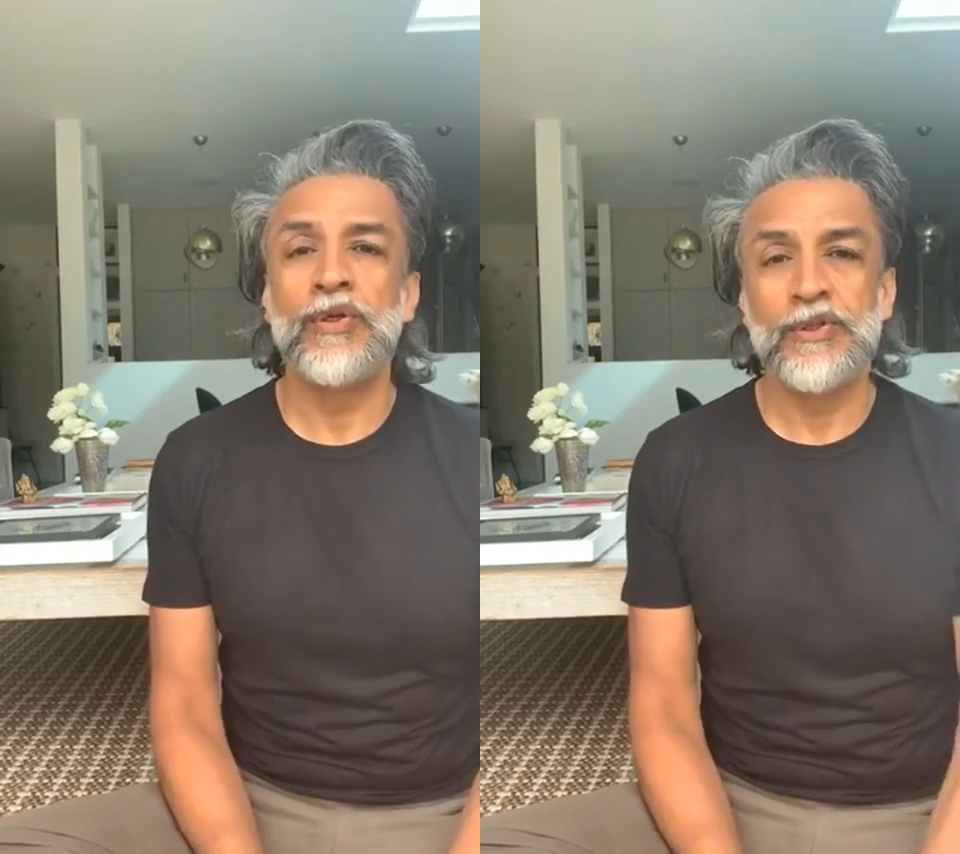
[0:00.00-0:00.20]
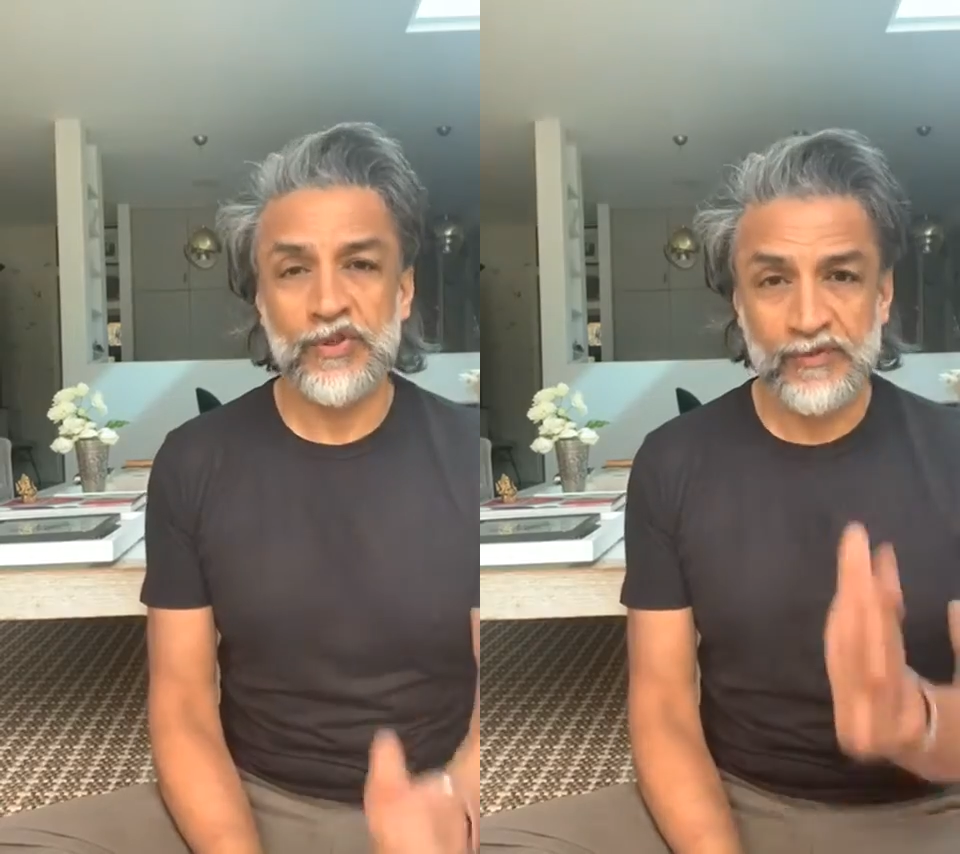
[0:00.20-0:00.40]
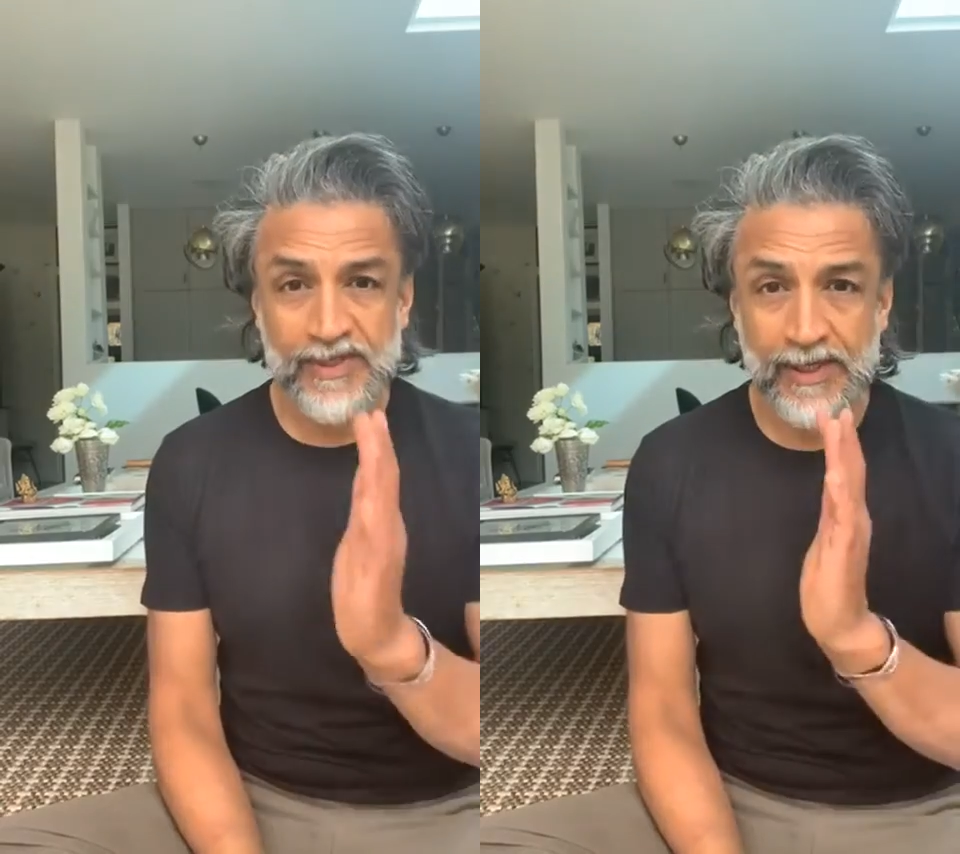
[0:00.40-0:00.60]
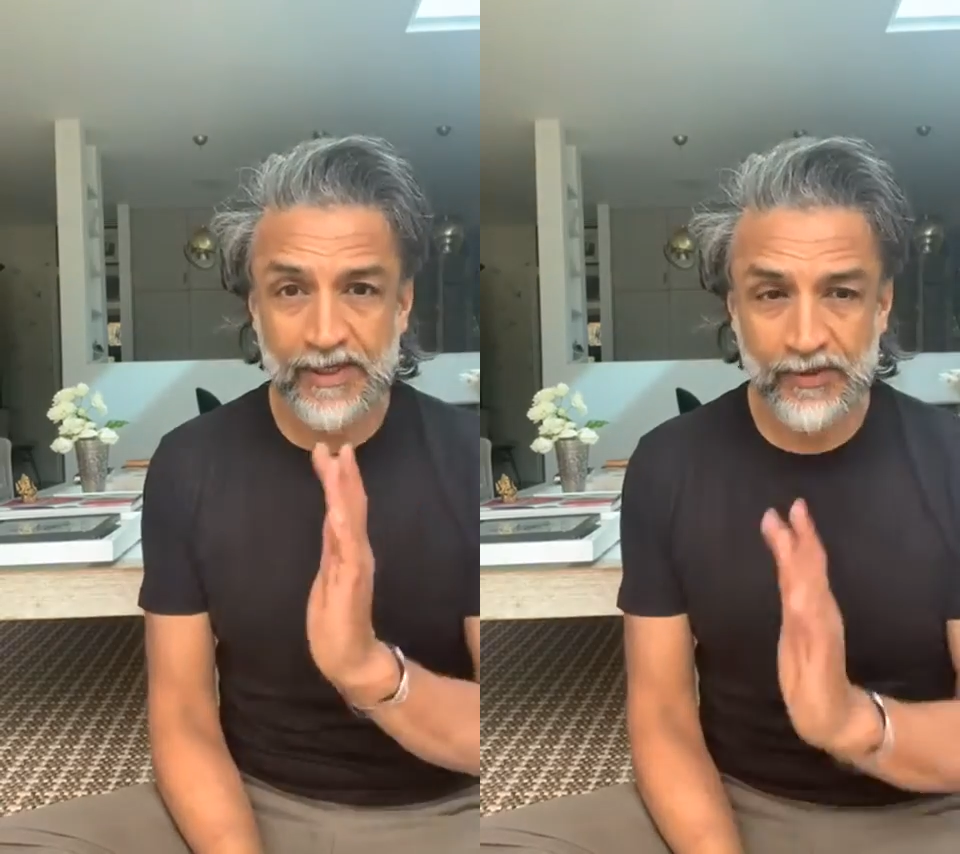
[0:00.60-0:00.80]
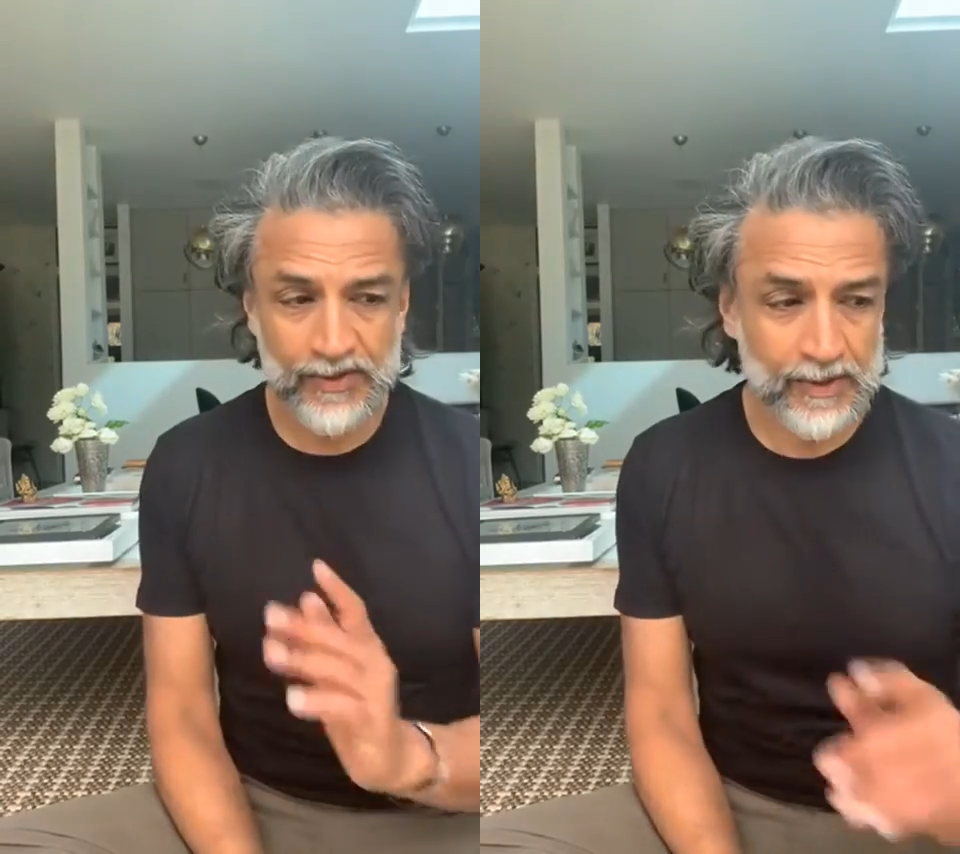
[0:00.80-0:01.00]
Just recenter
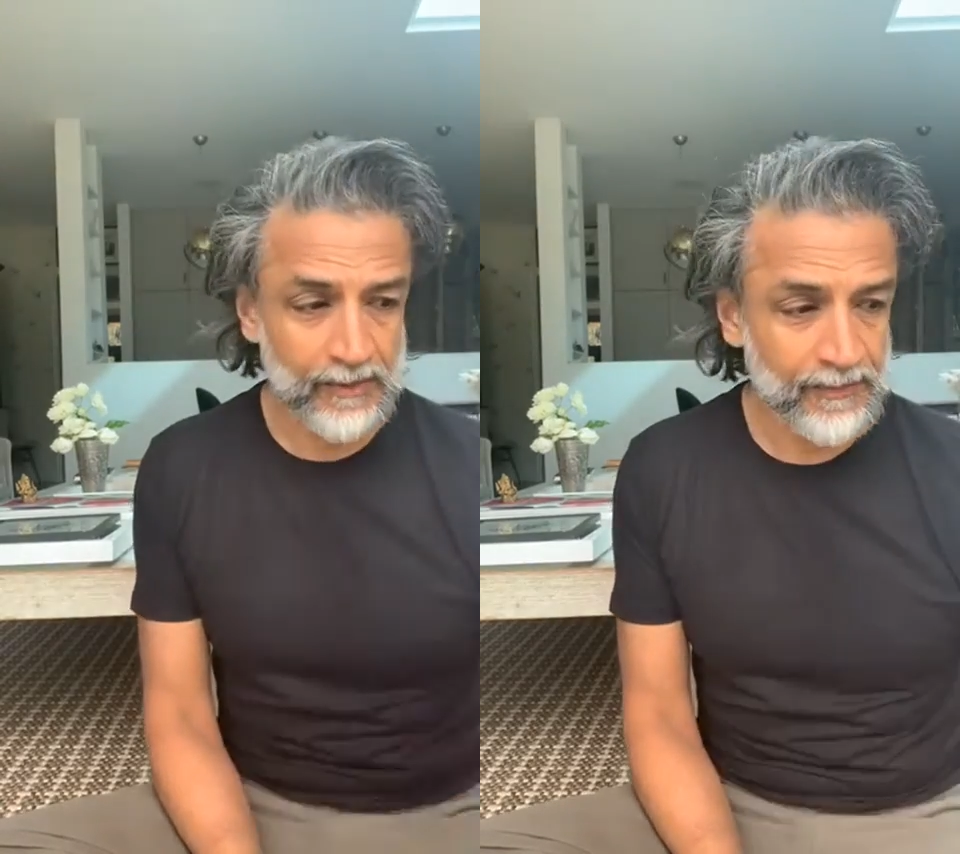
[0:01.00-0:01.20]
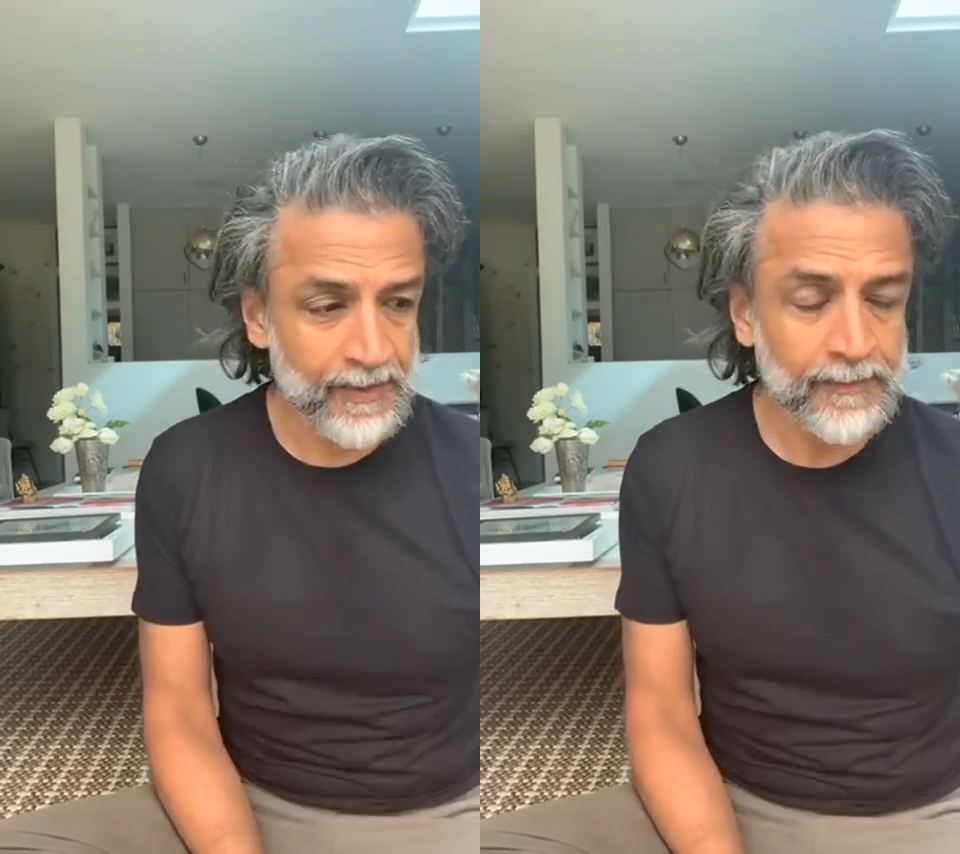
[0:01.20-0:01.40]
yourself.